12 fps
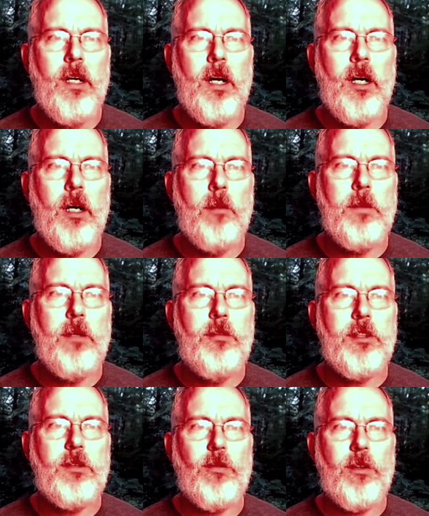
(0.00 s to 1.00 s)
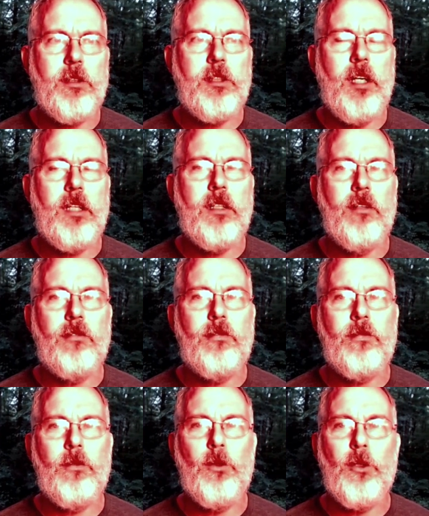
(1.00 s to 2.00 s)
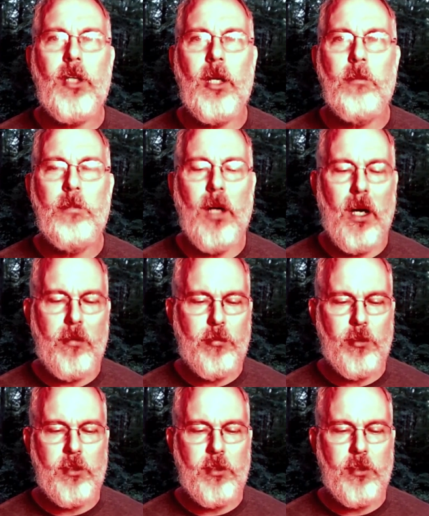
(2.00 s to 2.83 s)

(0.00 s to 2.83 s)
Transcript: um, if it's for the sake of looking buff or